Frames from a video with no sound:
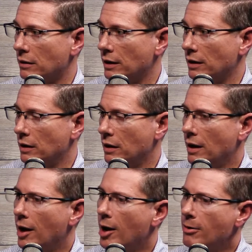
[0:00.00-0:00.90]
Okay.
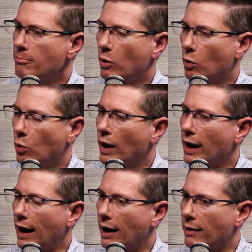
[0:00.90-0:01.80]
But
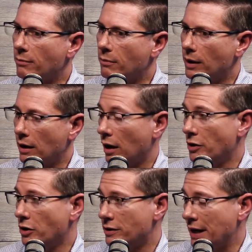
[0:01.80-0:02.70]
what I'm
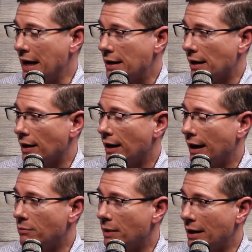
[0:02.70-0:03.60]
understanding
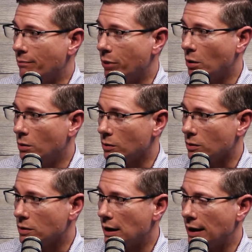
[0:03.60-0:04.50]
in many
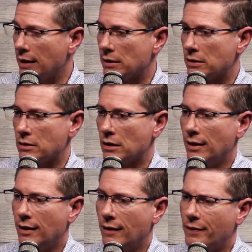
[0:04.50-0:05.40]
polls is
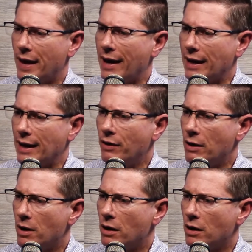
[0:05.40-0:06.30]
that even
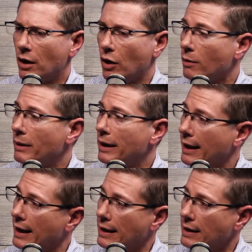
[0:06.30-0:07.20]
among urban
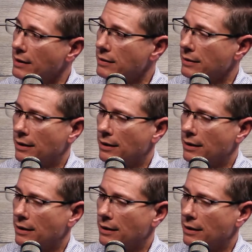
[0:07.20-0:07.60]
ladies,